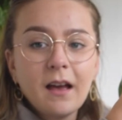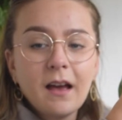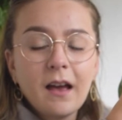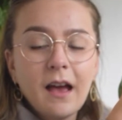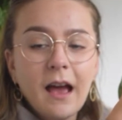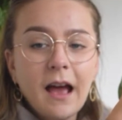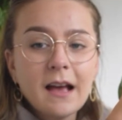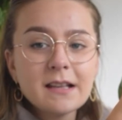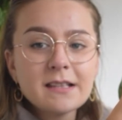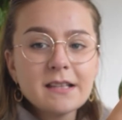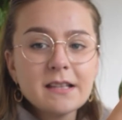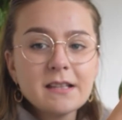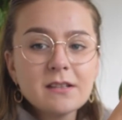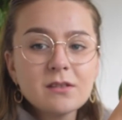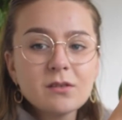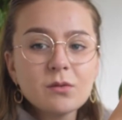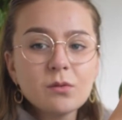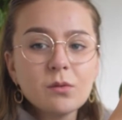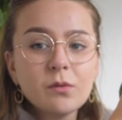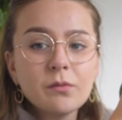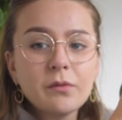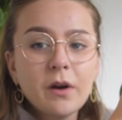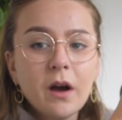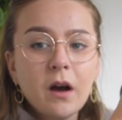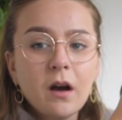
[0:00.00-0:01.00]
as it
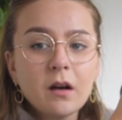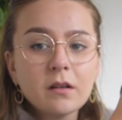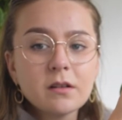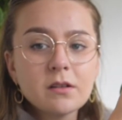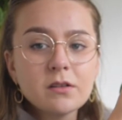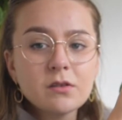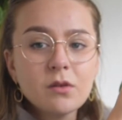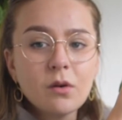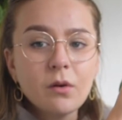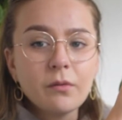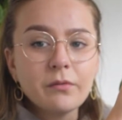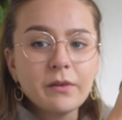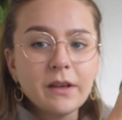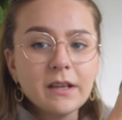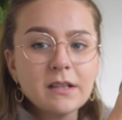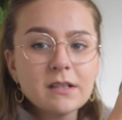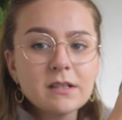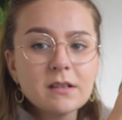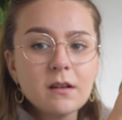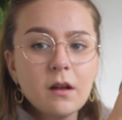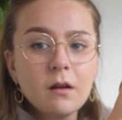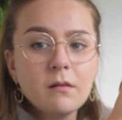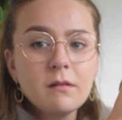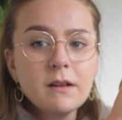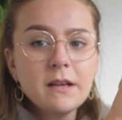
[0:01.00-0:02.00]
sort of hardens off, it
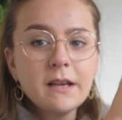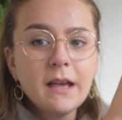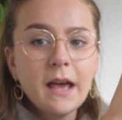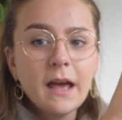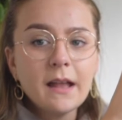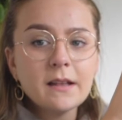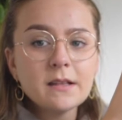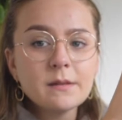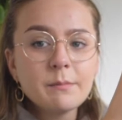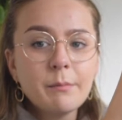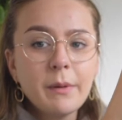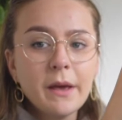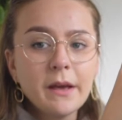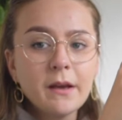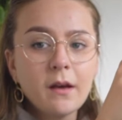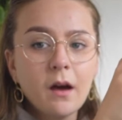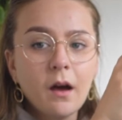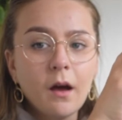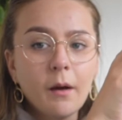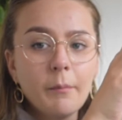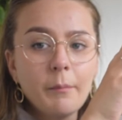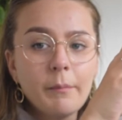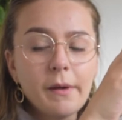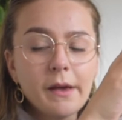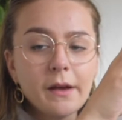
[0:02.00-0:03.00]
slowly gets bigger
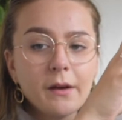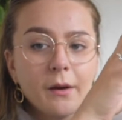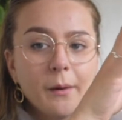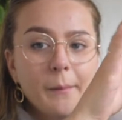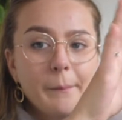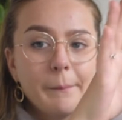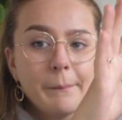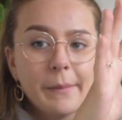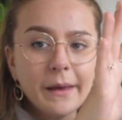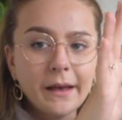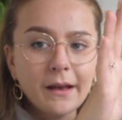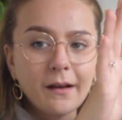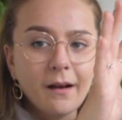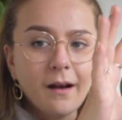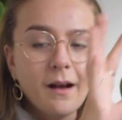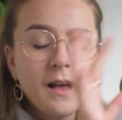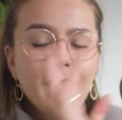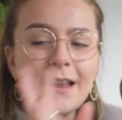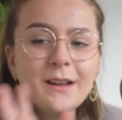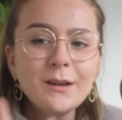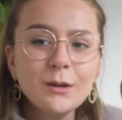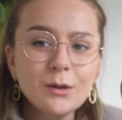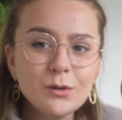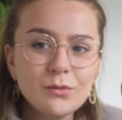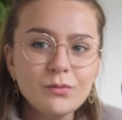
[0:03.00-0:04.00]
and bigger and bigger,
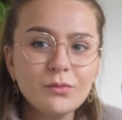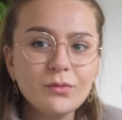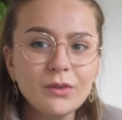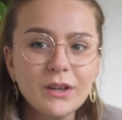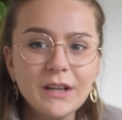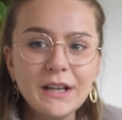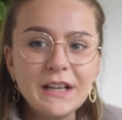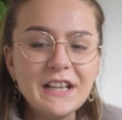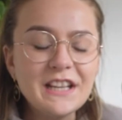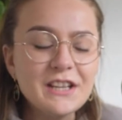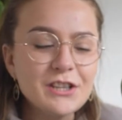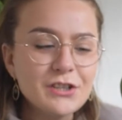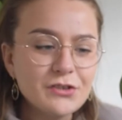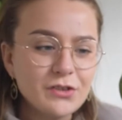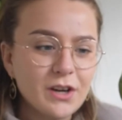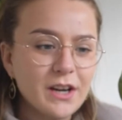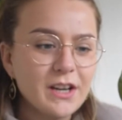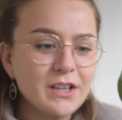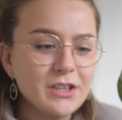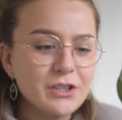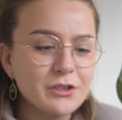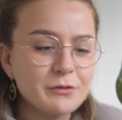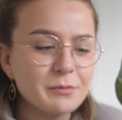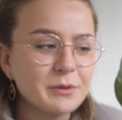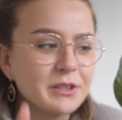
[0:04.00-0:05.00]
and it's really
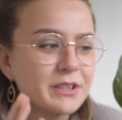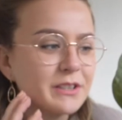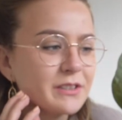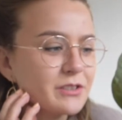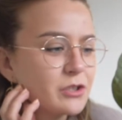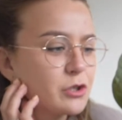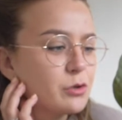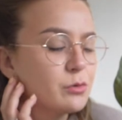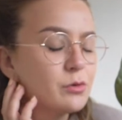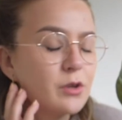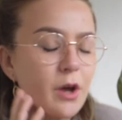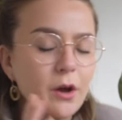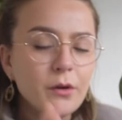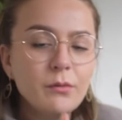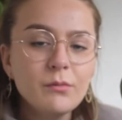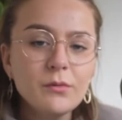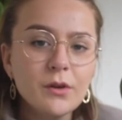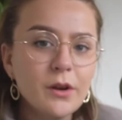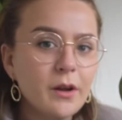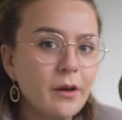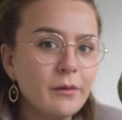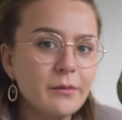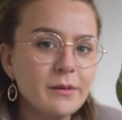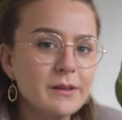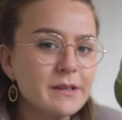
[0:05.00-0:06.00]
strange because you don't
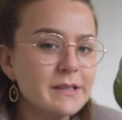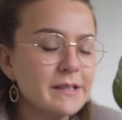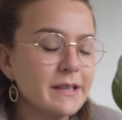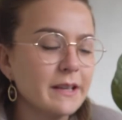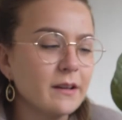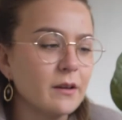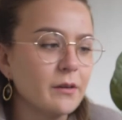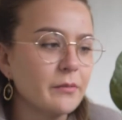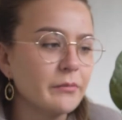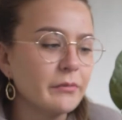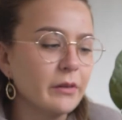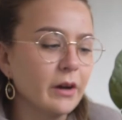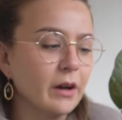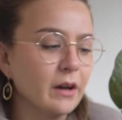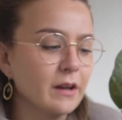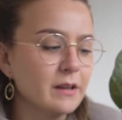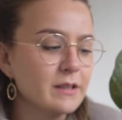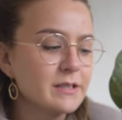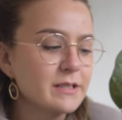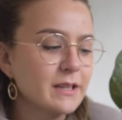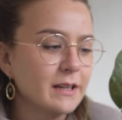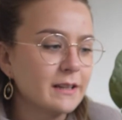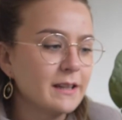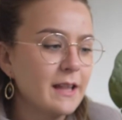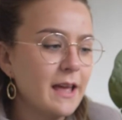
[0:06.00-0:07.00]
notice it at
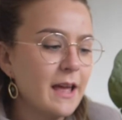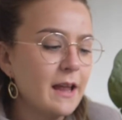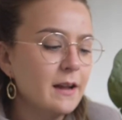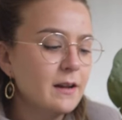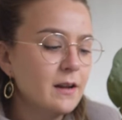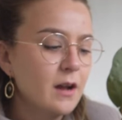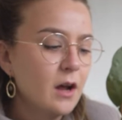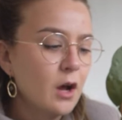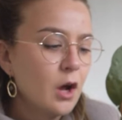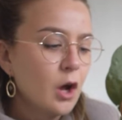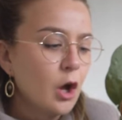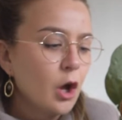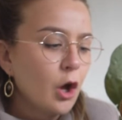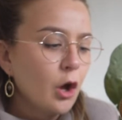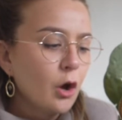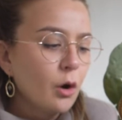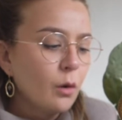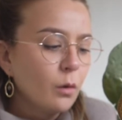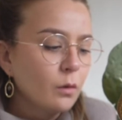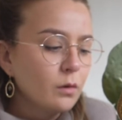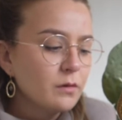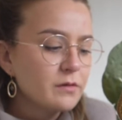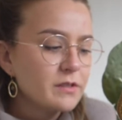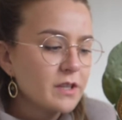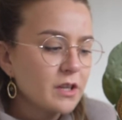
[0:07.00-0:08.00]
first, and then
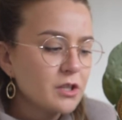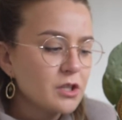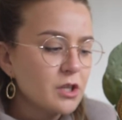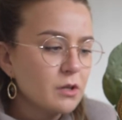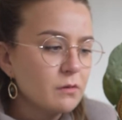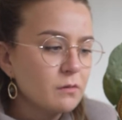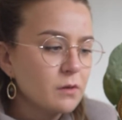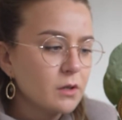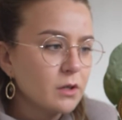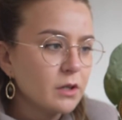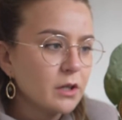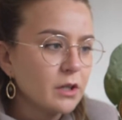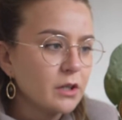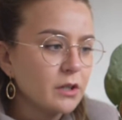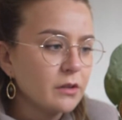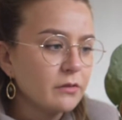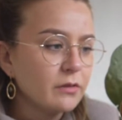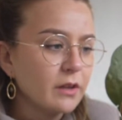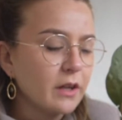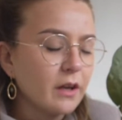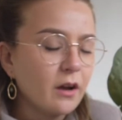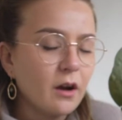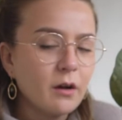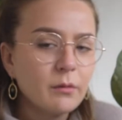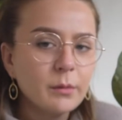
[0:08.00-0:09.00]
all of a sudden you look and you
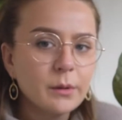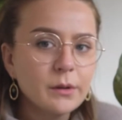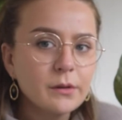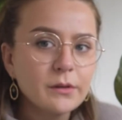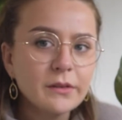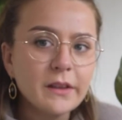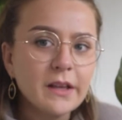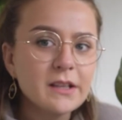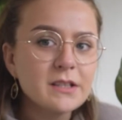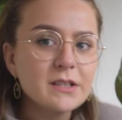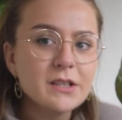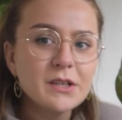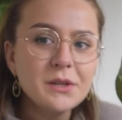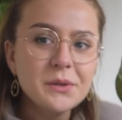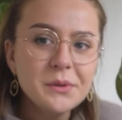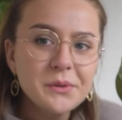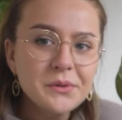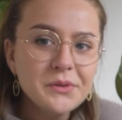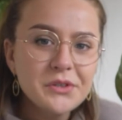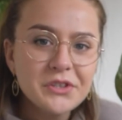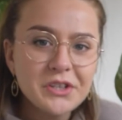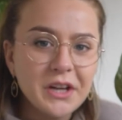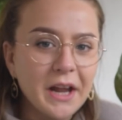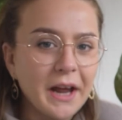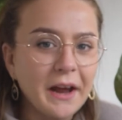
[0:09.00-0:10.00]
think, oh my god, that's
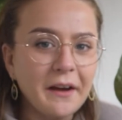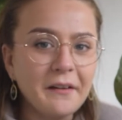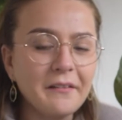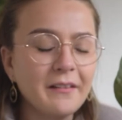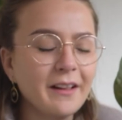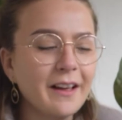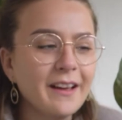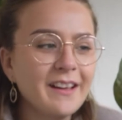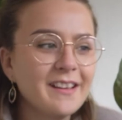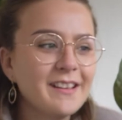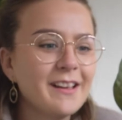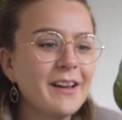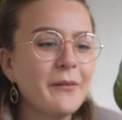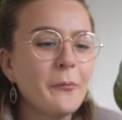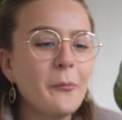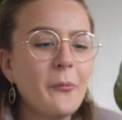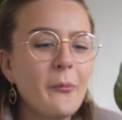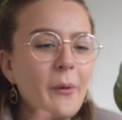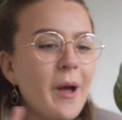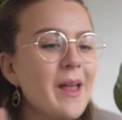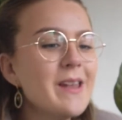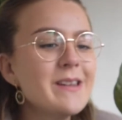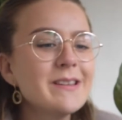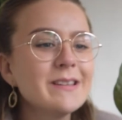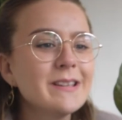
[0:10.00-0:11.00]
huge now. Like,
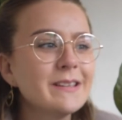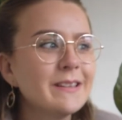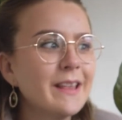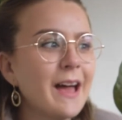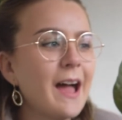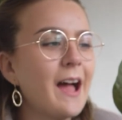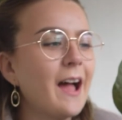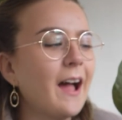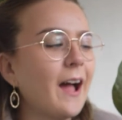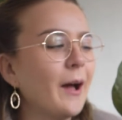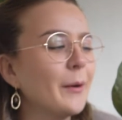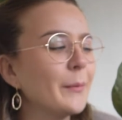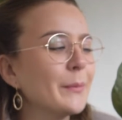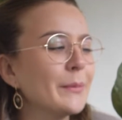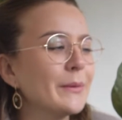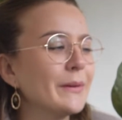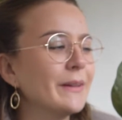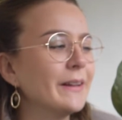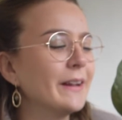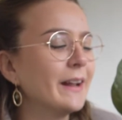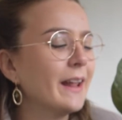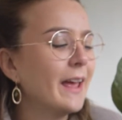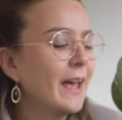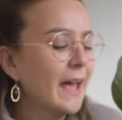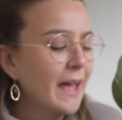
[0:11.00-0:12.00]
when did that
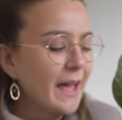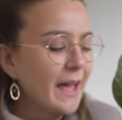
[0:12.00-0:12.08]
happen?